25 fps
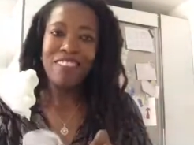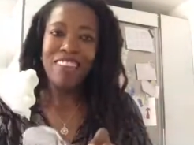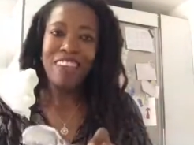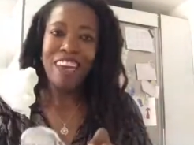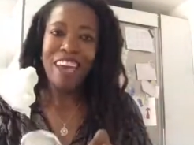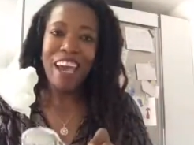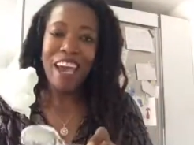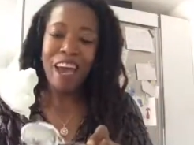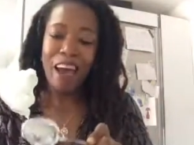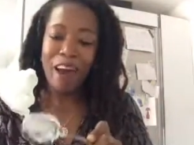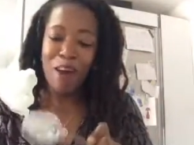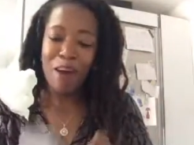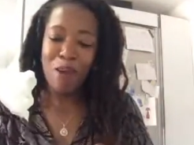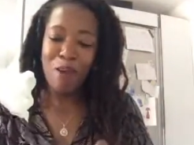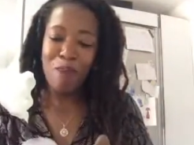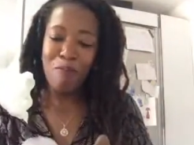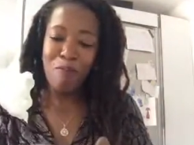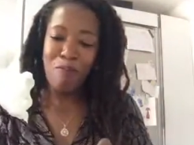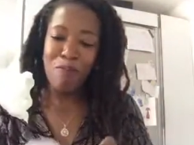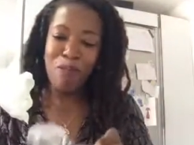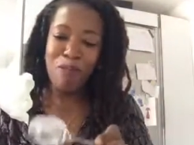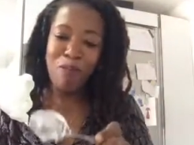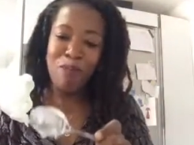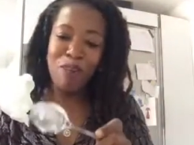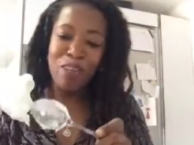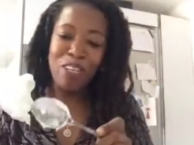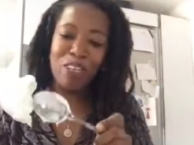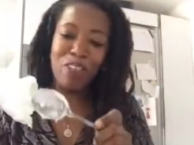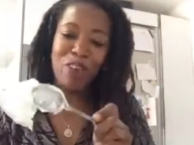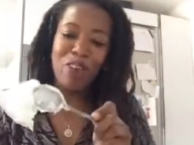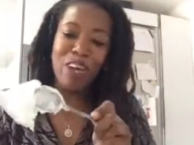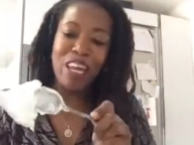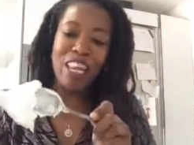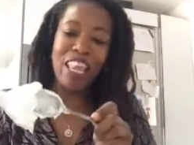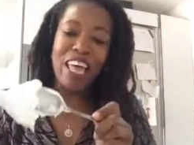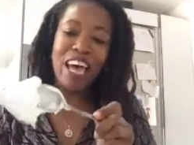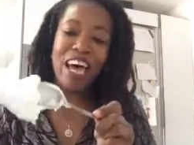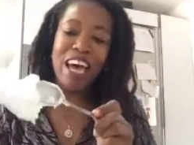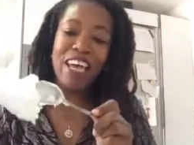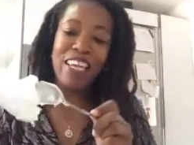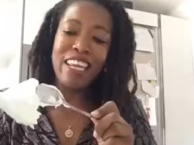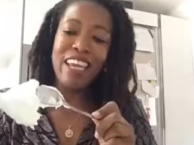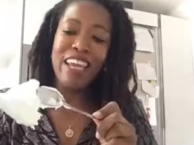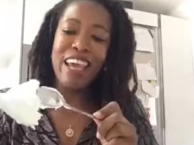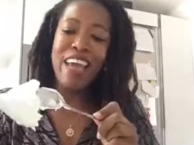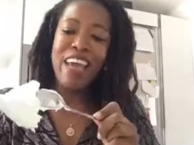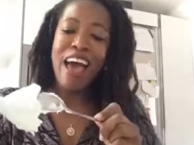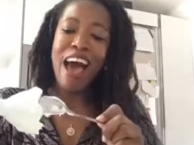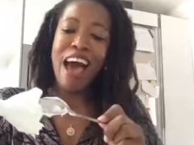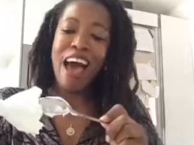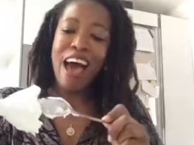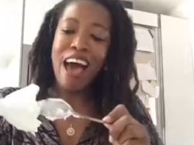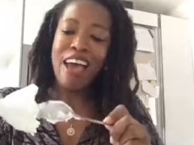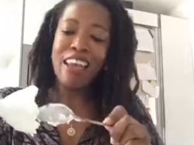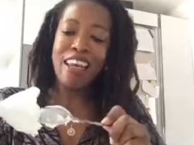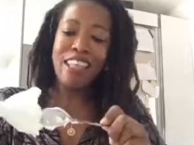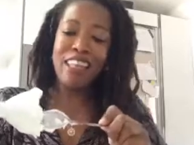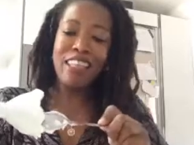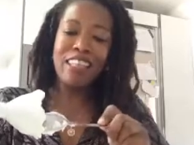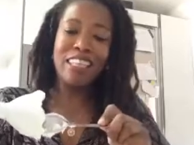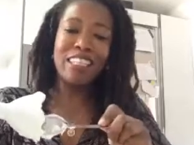Okay, I hope you enjoyed that. And